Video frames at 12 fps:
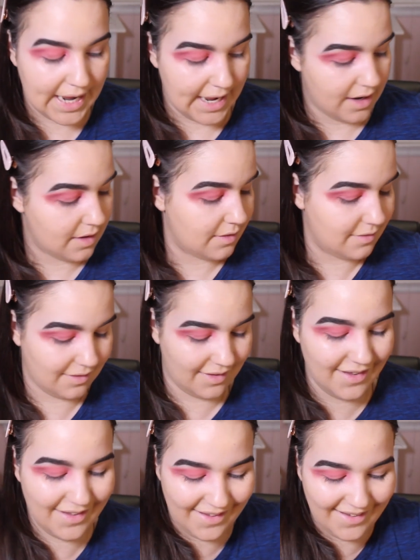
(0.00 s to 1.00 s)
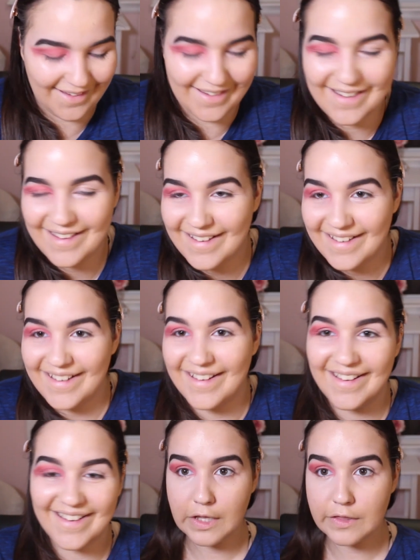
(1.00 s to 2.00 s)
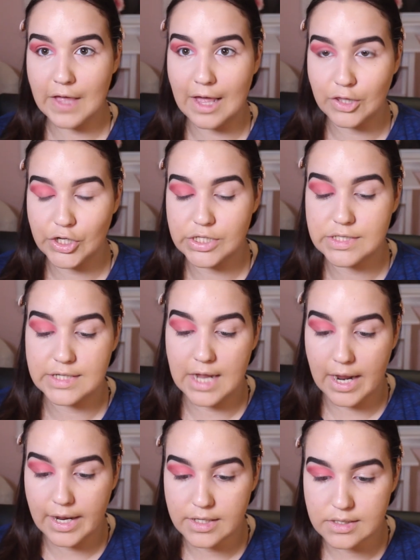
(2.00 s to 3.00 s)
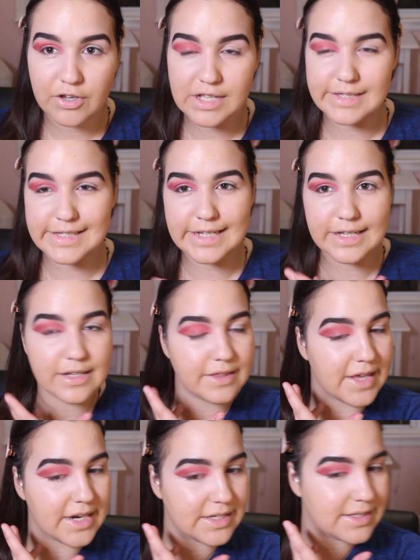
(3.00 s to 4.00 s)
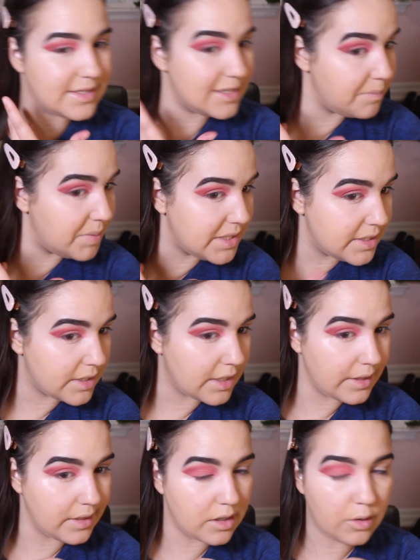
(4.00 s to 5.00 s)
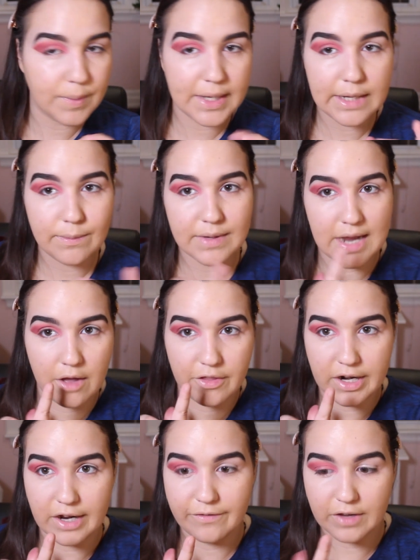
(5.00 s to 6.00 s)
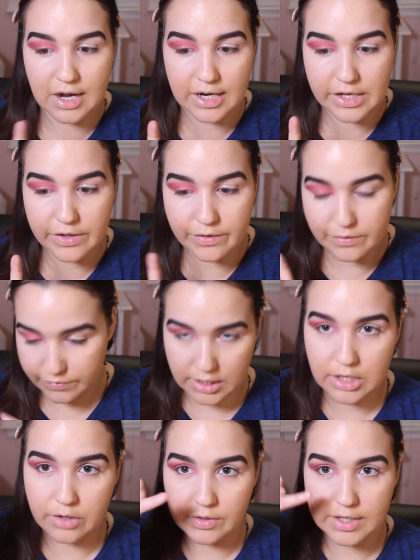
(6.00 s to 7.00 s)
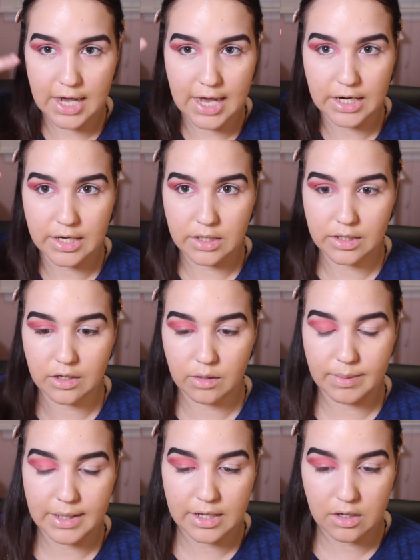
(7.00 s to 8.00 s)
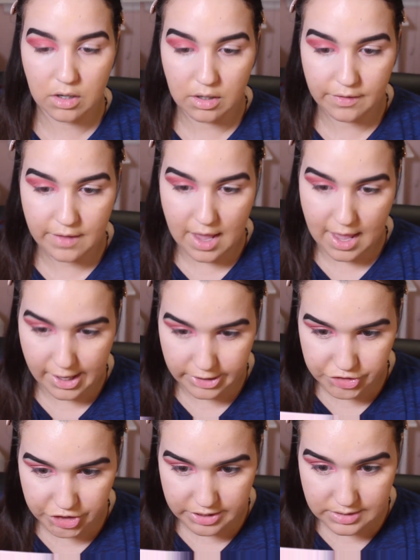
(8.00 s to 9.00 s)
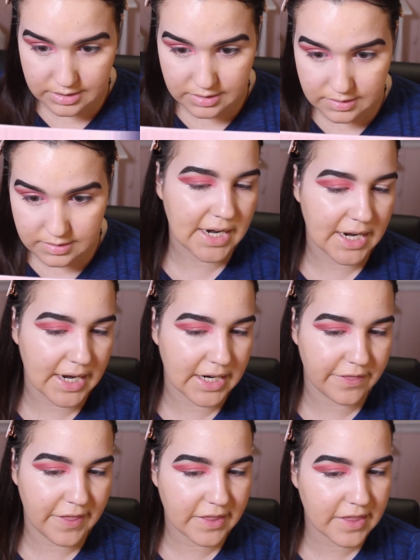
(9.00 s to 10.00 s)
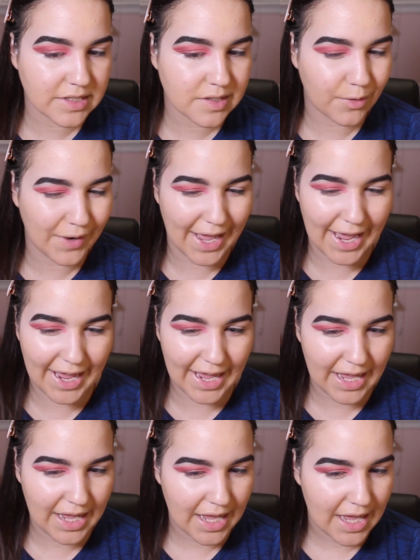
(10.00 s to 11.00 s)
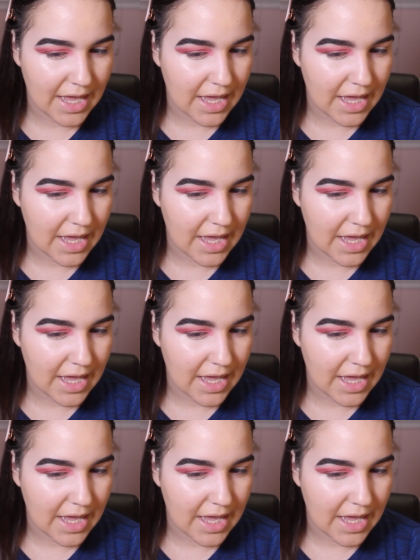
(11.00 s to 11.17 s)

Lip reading: it. I think that looks nice. You can see that it deepened it a little bit now that I've kind of, you know, cut it a little bit on the edges. And I think that's okay.